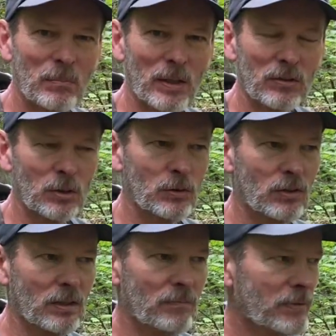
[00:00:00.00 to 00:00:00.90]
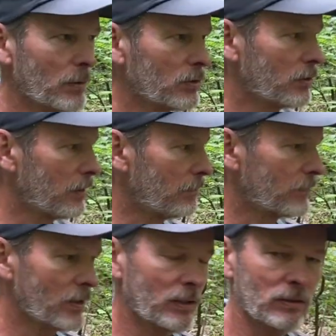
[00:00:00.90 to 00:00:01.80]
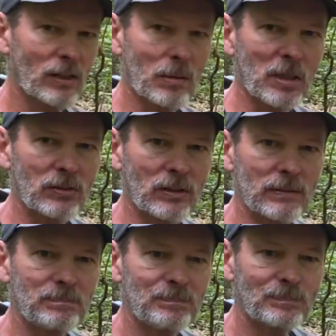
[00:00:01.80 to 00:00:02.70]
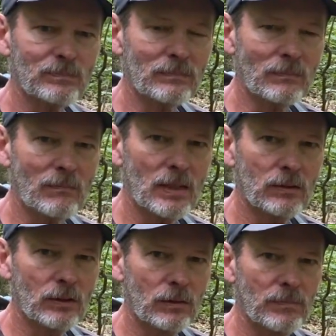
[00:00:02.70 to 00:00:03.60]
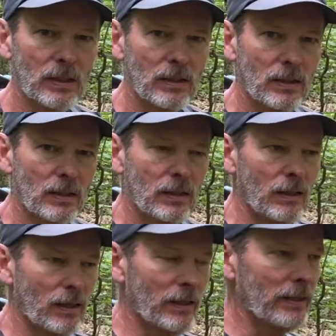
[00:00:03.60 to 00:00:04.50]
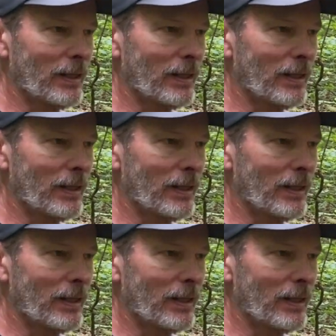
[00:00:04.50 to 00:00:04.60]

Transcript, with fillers: but anyways, it was uh, it was good. I had a good time last night. Yeah. So. All right,